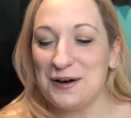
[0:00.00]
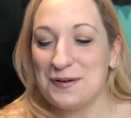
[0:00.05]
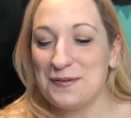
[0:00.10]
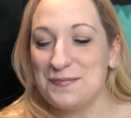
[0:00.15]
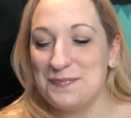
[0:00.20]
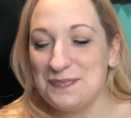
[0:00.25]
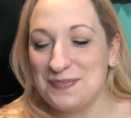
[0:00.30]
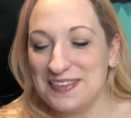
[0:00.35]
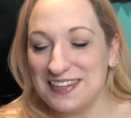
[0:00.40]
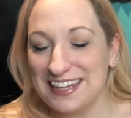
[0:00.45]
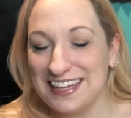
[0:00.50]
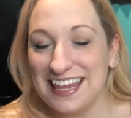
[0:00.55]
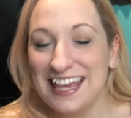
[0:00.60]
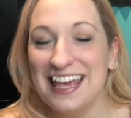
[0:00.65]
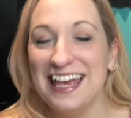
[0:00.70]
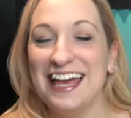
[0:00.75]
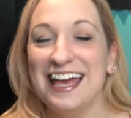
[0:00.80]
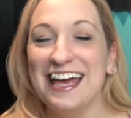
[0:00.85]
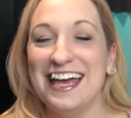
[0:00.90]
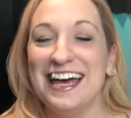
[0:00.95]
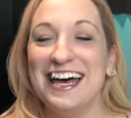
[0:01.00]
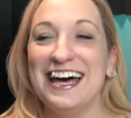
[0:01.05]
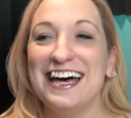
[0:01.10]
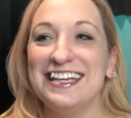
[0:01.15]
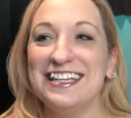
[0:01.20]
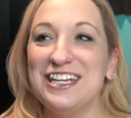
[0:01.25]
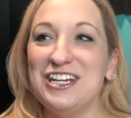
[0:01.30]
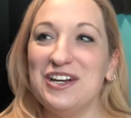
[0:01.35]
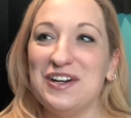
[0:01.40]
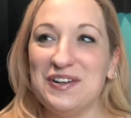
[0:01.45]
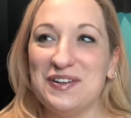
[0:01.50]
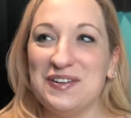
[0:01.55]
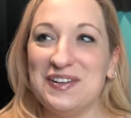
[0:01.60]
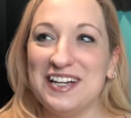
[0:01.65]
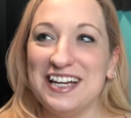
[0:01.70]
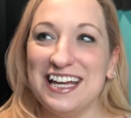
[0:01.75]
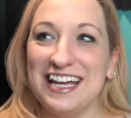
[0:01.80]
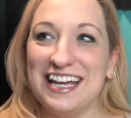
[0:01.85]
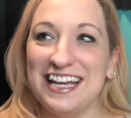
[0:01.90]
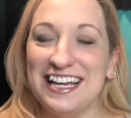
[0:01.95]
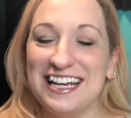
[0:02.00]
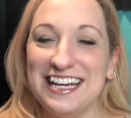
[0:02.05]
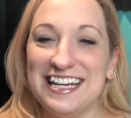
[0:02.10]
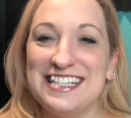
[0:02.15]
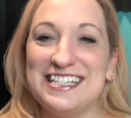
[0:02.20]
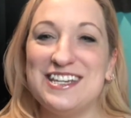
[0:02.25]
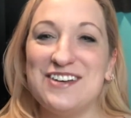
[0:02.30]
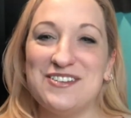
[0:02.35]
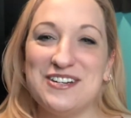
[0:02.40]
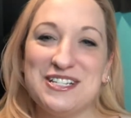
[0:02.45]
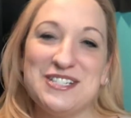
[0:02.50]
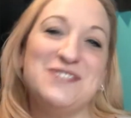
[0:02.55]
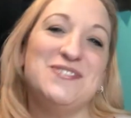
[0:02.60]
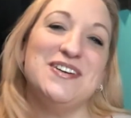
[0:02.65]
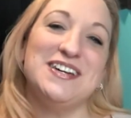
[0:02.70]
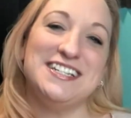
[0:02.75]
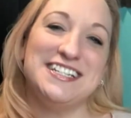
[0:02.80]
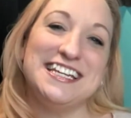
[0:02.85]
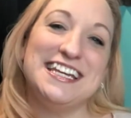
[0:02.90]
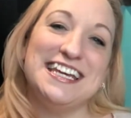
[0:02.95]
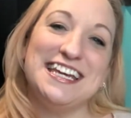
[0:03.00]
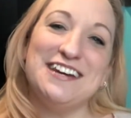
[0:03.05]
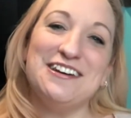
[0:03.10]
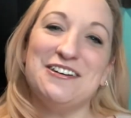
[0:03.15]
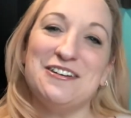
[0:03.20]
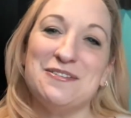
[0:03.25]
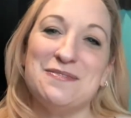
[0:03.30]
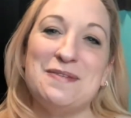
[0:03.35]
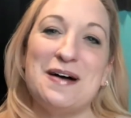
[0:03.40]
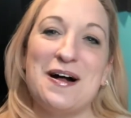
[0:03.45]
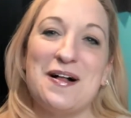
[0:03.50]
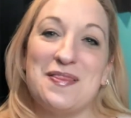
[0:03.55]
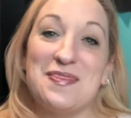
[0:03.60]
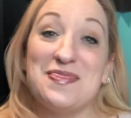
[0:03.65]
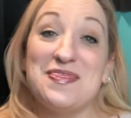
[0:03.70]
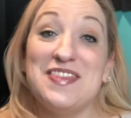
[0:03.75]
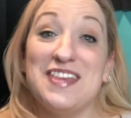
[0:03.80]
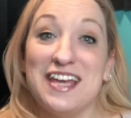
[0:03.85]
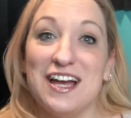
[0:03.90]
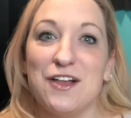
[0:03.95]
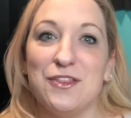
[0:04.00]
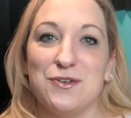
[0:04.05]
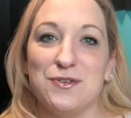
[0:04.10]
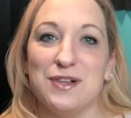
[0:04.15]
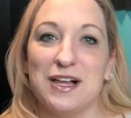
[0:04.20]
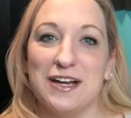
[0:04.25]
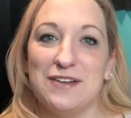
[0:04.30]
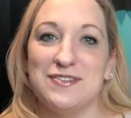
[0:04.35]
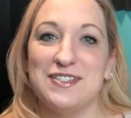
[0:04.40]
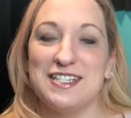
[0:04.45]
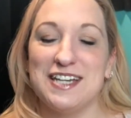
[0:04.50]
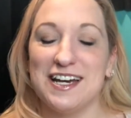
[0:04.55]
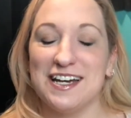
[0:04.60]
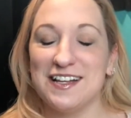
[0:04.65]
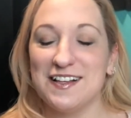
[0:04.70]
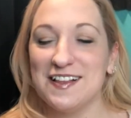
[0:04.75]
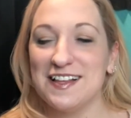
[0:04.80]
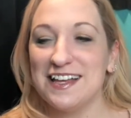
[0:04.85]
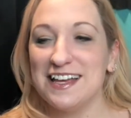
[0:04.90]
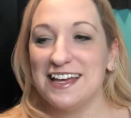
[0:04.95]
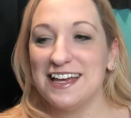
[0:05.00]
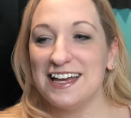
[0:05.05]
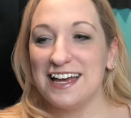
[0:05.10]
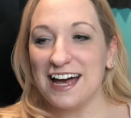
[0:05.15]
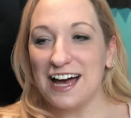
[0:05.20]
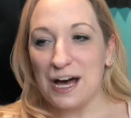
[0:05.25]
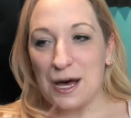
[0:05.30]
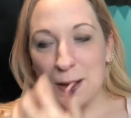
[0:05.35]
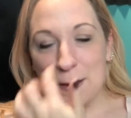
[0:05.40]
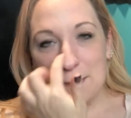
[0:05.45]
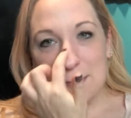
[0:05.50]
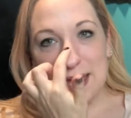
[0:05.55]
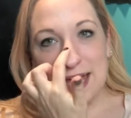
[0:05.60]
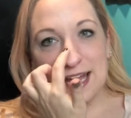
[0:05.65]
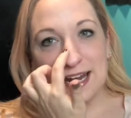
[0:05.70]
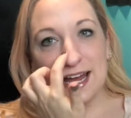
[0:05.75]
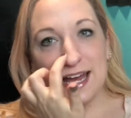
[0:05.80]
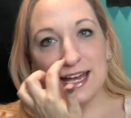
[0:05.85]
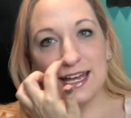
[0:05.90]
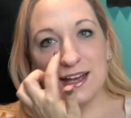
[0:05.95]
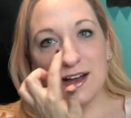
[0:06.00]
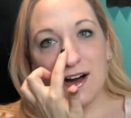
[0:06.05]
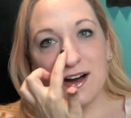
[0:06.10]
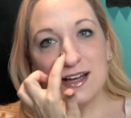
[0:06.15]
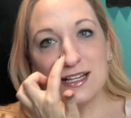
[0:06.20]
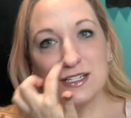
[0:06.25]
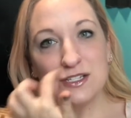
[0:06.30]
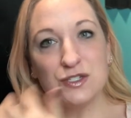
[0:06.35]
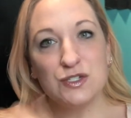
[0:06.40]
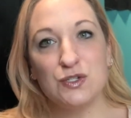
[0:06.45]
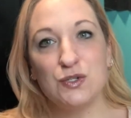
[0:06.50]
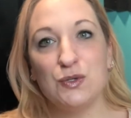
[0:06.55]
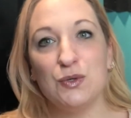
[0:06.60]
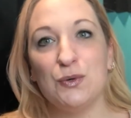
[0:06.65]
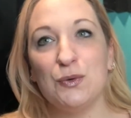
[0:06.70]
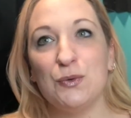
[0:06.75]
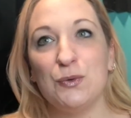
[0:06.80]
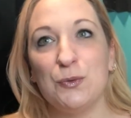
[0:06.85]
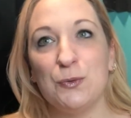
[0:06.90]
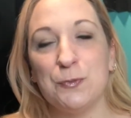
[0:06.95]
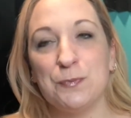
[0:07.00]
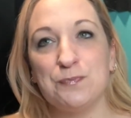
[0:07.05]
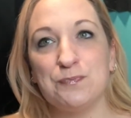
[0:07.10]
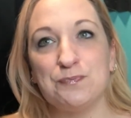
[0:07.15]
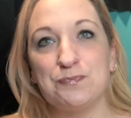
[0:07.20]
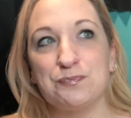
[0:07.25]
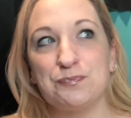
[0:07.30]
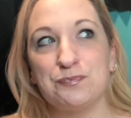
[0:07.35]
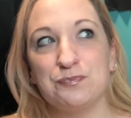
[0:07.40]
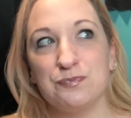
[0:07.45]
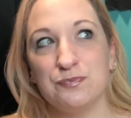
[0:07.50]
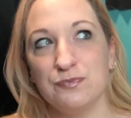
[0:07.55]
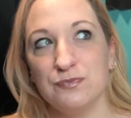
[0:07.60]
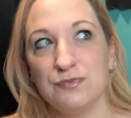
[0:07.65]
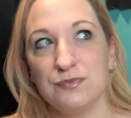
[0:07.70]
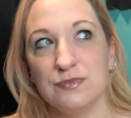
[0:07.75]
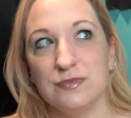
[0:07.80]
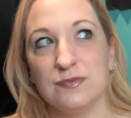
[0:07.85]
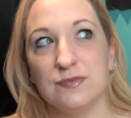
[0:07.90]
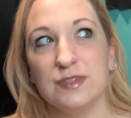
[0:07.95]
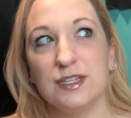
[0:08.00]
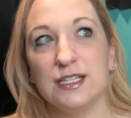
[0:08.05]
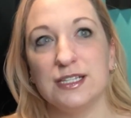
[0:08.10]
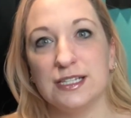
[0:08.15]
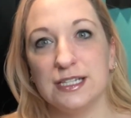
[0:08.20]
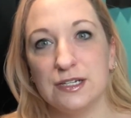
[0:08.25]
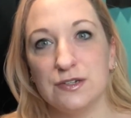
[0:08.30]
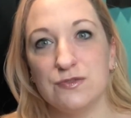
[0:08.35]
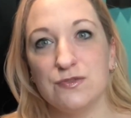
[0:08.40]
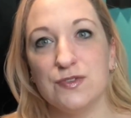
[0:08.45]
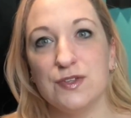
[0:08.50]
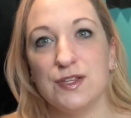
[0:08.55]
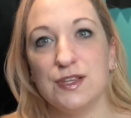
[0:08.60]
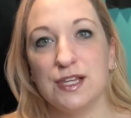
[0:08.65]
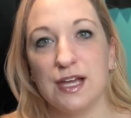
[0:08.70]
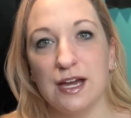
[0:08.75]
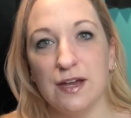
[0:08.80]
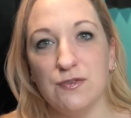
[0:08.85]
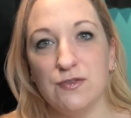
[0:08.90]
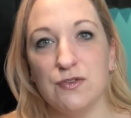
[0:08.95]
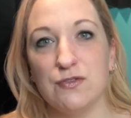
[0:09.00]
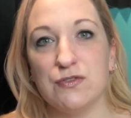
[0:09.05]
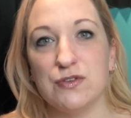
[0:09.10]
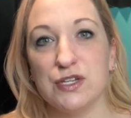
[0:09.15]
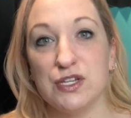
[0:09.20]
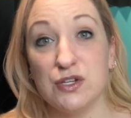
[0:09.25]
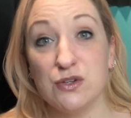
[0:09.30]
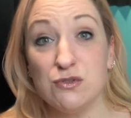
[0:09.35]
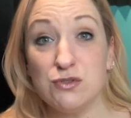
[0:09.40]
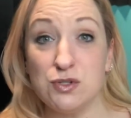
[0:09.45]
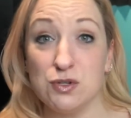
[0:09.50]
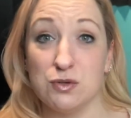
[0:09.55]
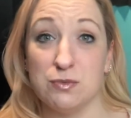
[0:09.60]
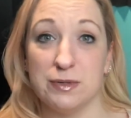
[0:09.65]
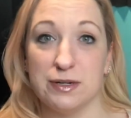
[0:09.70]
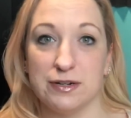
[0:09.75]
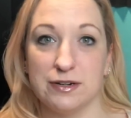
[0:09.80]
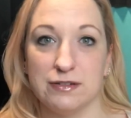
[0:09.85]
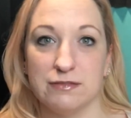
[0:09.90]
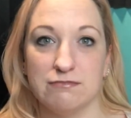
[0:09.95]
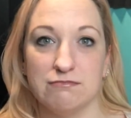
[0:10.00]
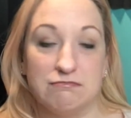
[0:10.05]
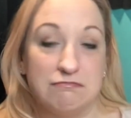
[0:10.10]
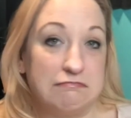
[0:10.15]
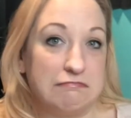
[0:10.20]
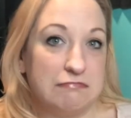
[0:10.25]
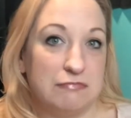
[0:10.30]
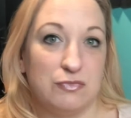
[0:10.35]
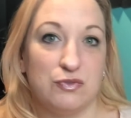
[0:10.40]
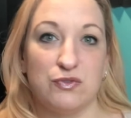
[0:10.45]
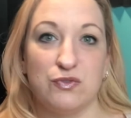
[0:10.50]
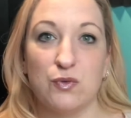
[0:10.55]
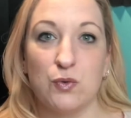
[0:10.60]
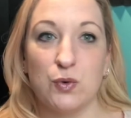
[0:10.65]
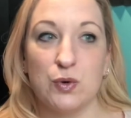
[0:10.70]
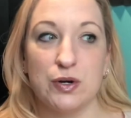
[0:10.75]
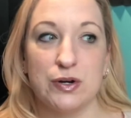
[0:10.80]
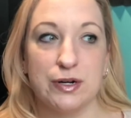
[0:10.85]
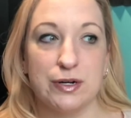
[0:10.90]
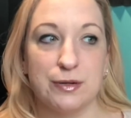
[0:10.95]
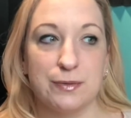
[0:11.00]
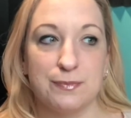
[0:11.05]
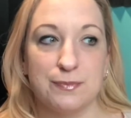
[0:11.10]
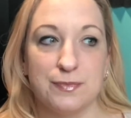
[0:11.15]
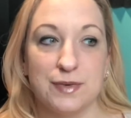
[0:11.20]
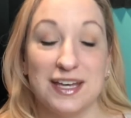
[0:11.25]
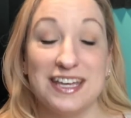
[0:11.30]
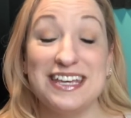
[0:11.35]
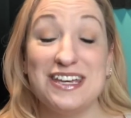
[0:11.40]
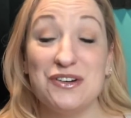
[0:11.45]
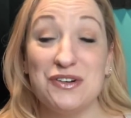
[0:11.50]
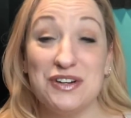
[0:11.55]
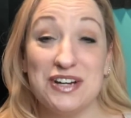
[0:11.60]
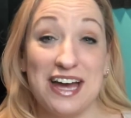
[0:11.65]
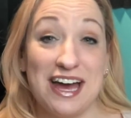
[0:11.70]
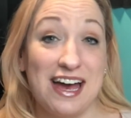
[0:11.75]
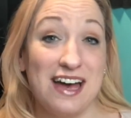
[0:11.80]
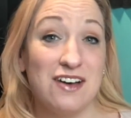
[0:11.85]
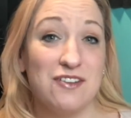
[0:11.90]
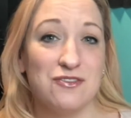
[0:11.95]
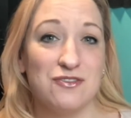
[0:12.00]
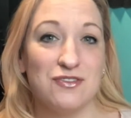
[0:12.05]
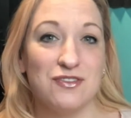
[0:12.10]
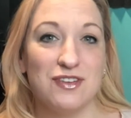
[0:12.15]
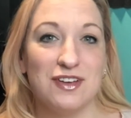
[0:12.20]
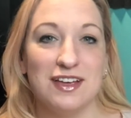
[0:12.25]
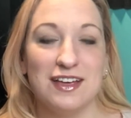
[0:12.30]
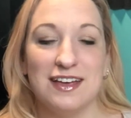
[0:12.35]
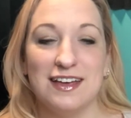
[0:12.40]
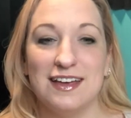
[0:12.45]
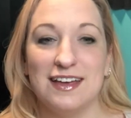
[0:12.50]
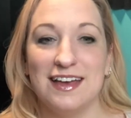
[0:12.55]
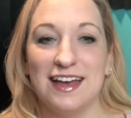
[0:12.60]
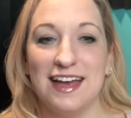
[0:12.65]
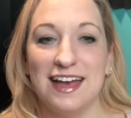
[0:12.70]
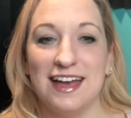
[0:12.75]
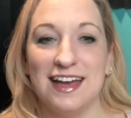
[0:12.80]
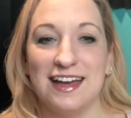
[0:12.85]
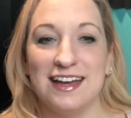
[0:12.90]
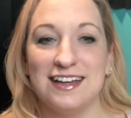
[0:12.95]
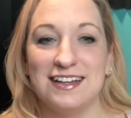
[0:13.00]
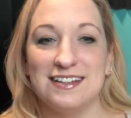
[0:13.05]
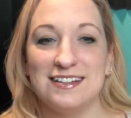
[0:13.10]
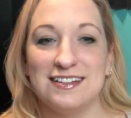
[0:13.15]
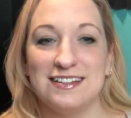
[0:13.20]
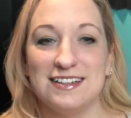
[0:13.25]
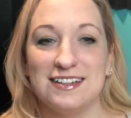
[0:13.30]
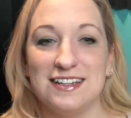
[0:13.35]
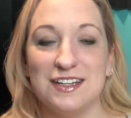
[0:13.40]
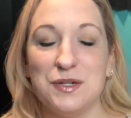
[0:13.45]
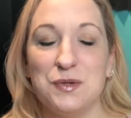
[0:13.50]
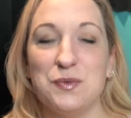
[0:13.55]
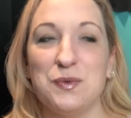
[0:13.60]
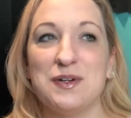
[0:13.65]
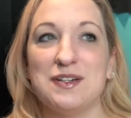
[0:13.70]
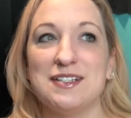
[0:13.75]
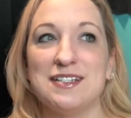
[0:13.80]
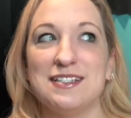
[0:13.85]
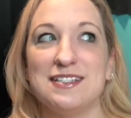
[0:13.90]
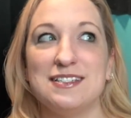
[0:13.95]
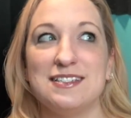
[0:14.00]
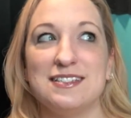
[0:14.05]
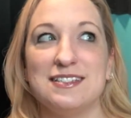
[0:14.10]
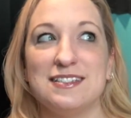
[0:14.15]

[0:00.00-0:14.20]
um, you know, it's always fun to hear about the other lifestyle. Um, and I got to live the life of a YouTuber for a year and a half. And it was